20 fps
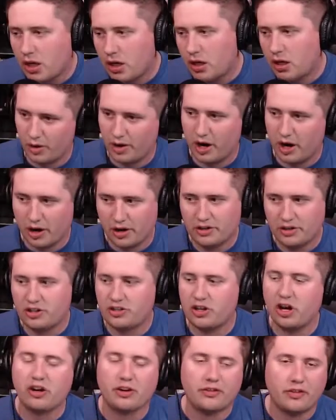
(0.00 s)
or un
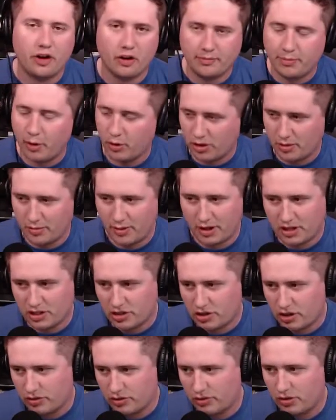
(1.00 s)
just unevolved Pokemon
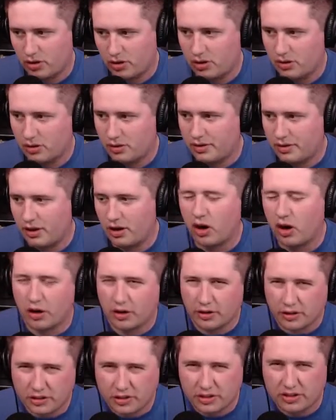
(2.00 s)
in general, that
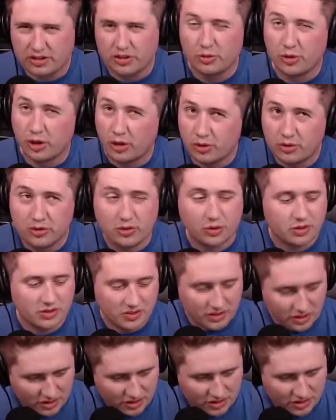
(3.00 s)
aren't pseudos or